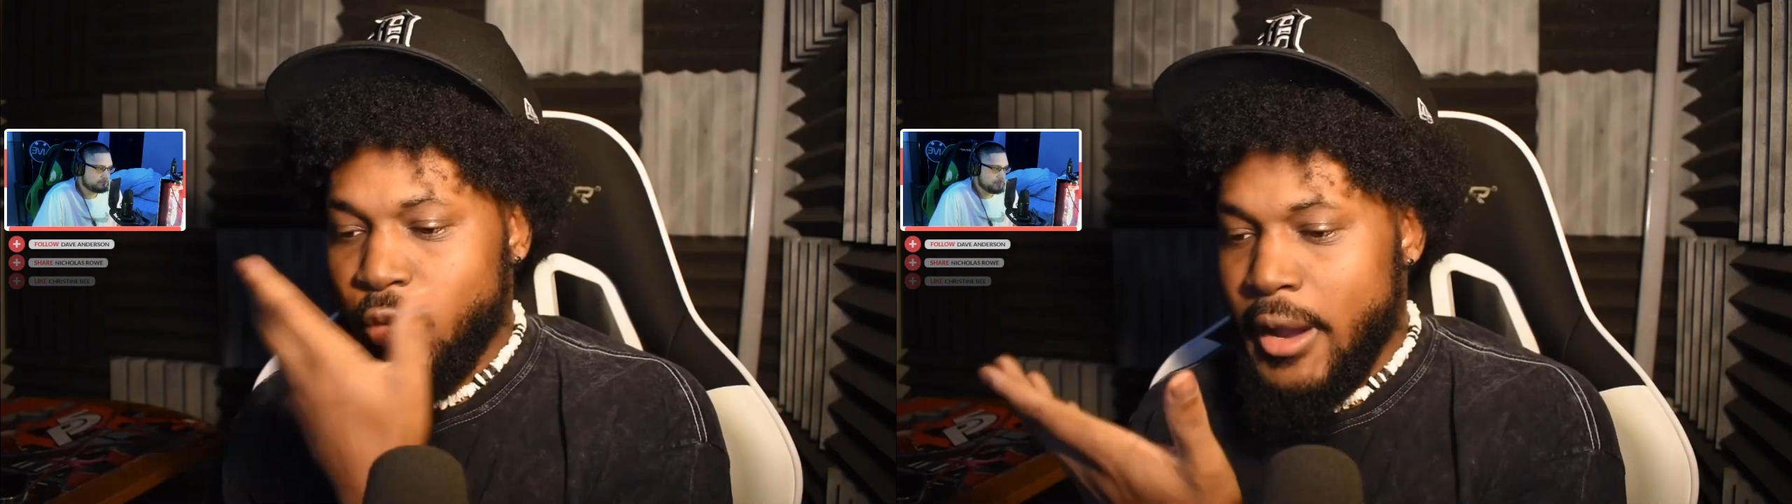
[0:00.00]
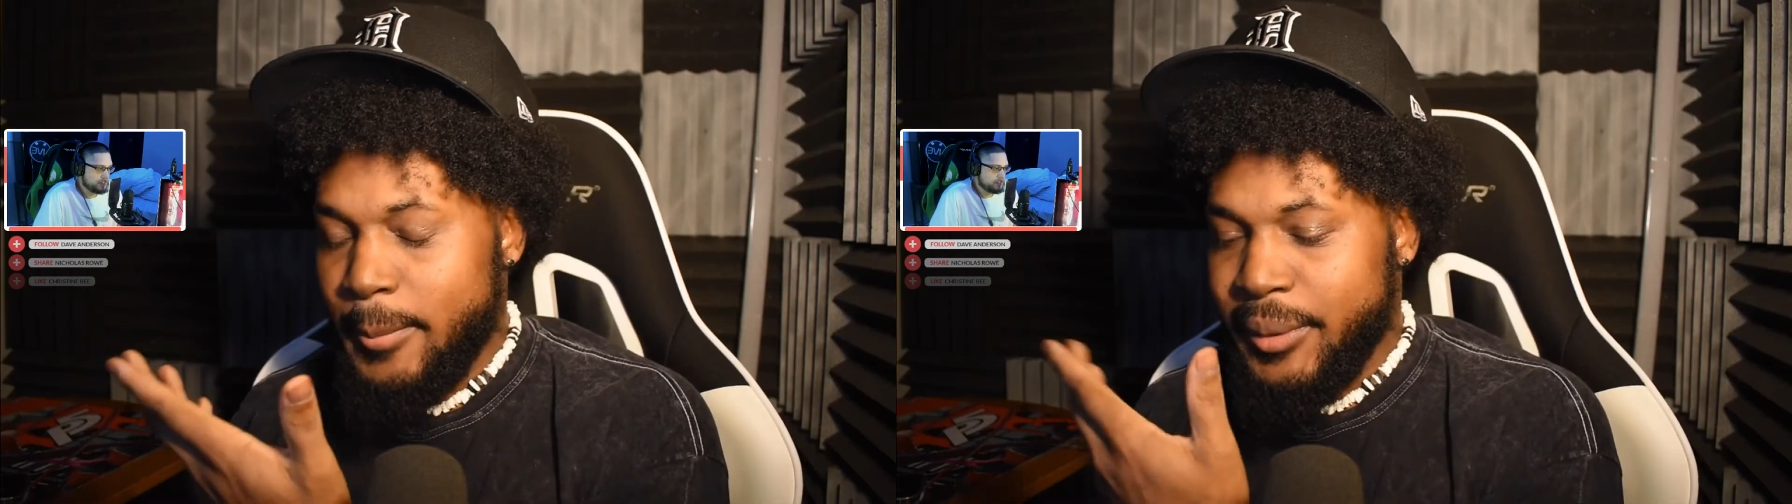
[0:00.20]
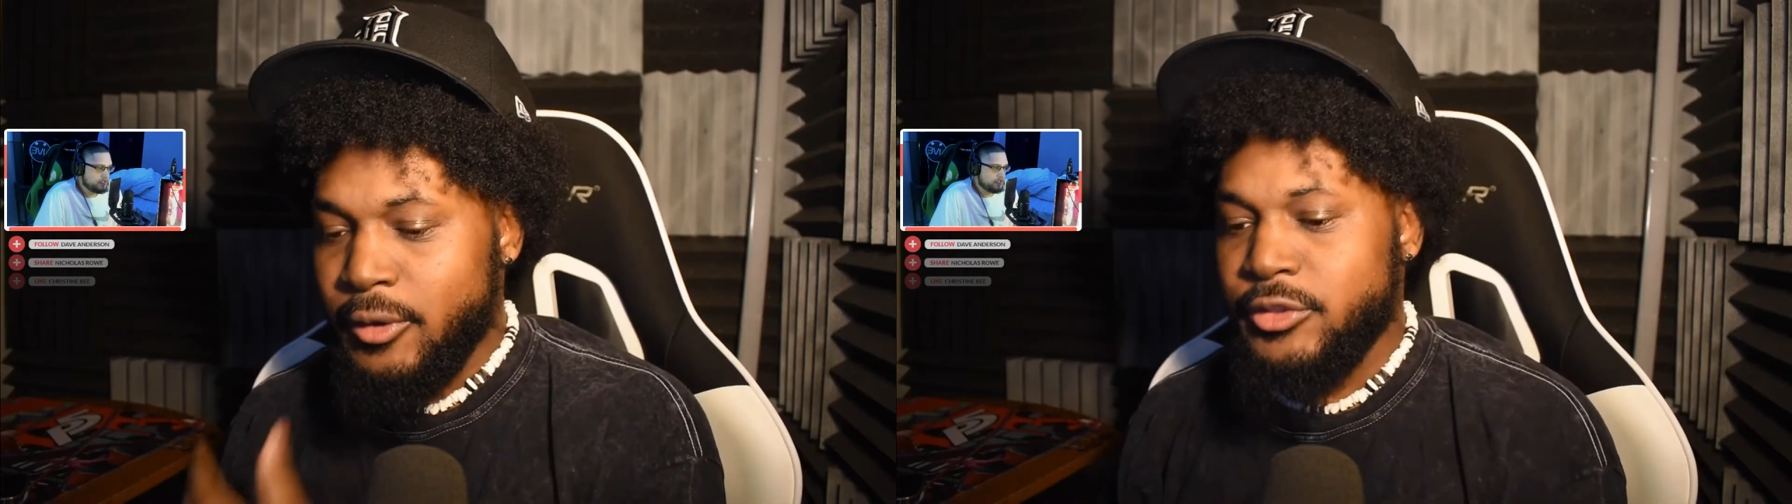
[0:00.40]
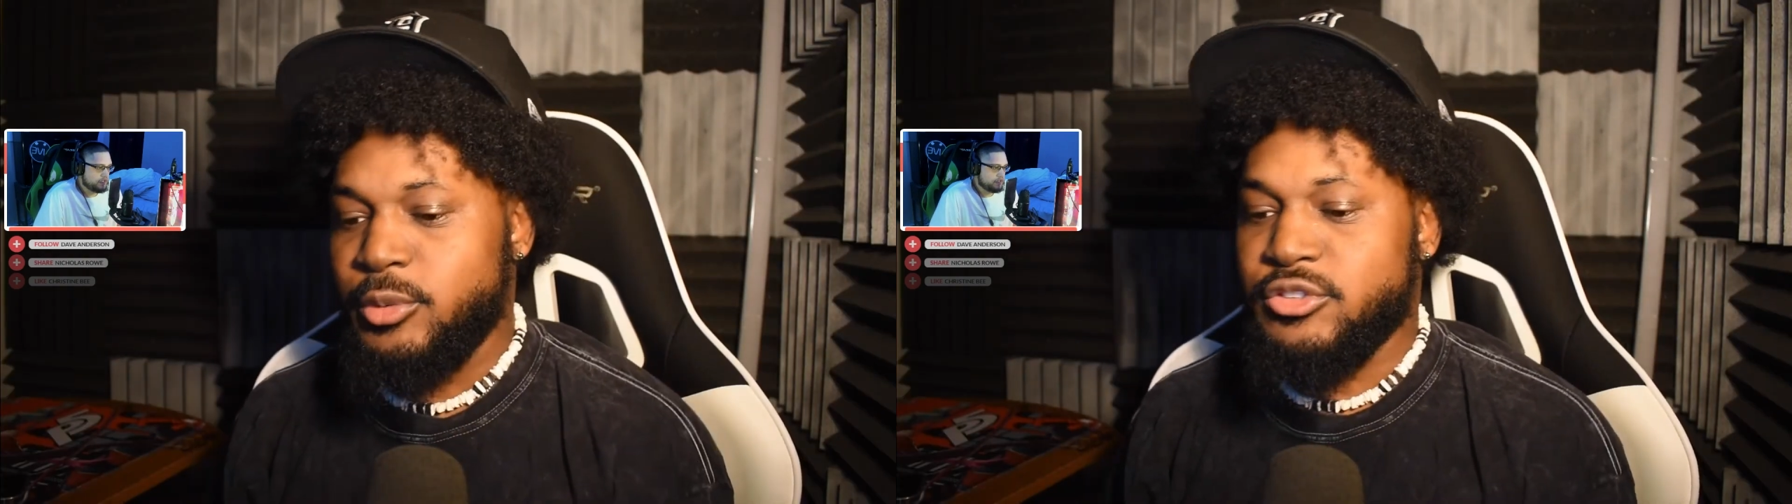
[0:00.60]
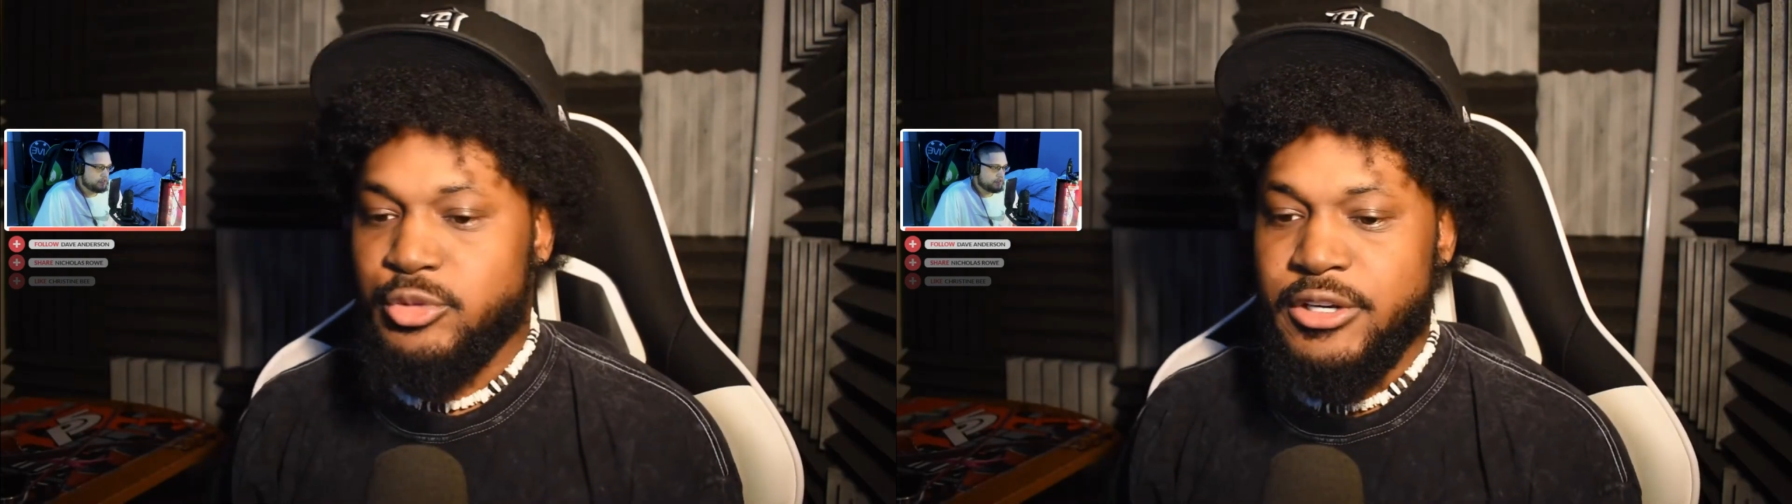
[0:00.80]
I appealed the
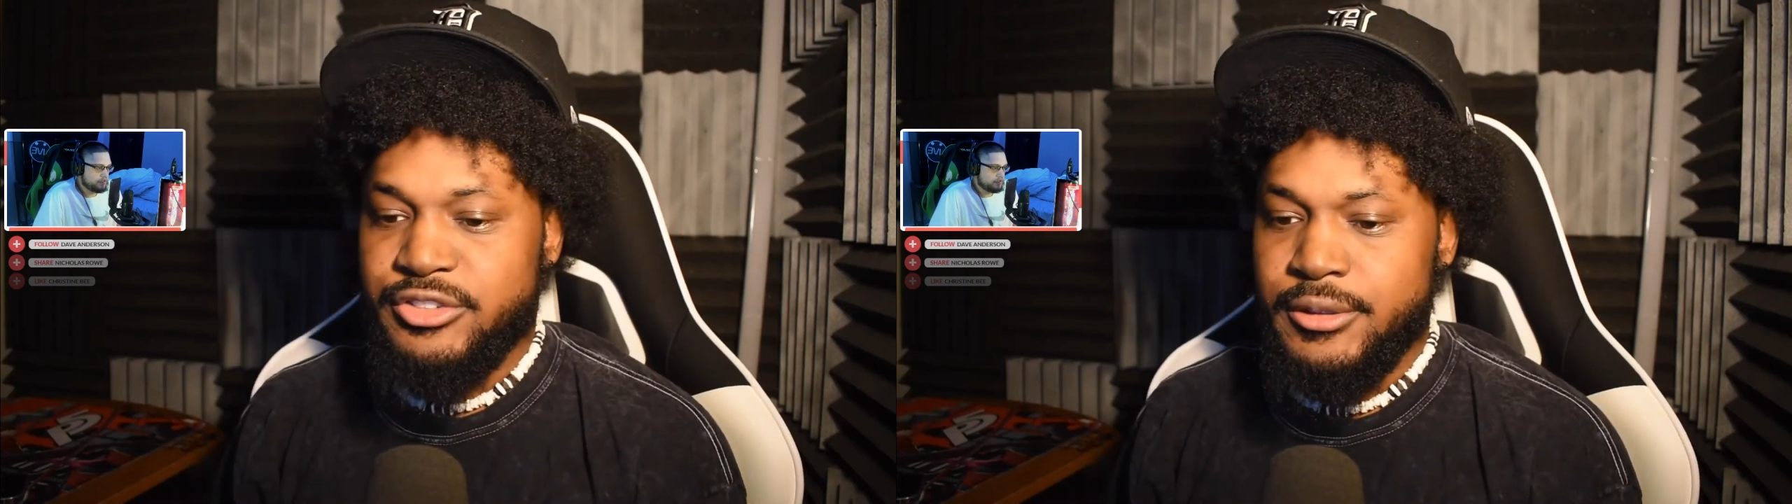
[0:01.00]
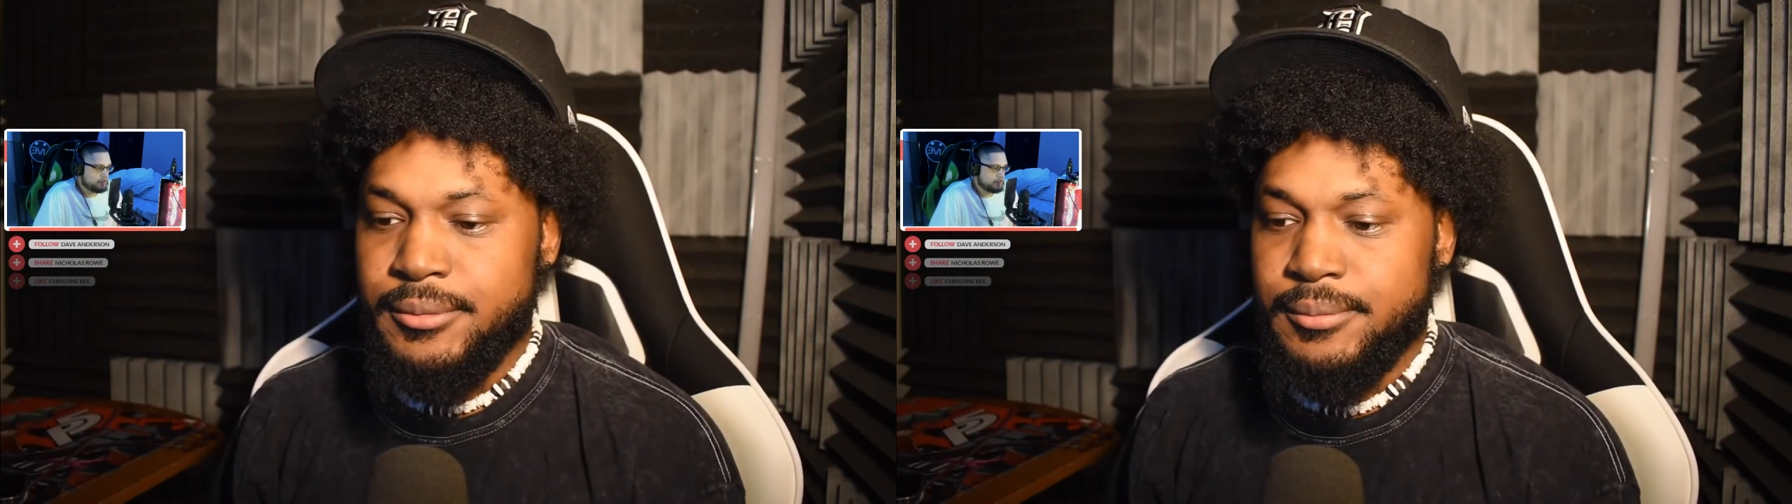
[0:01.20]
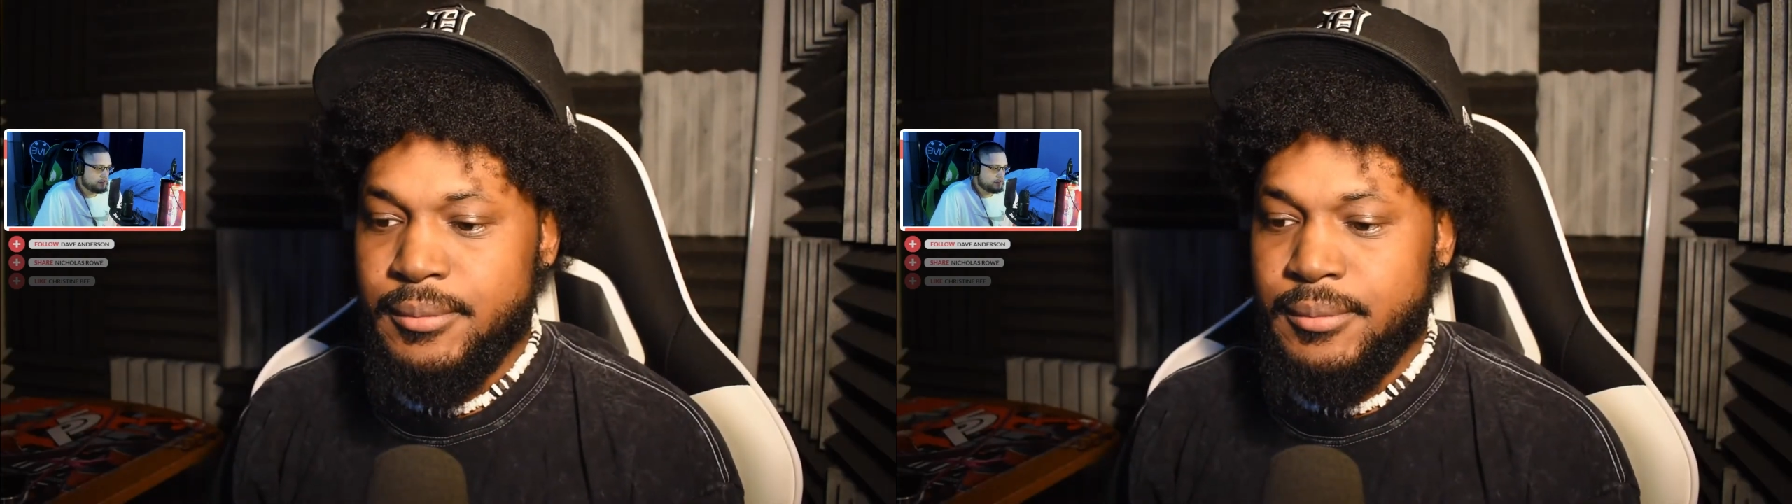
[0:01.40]
restriction.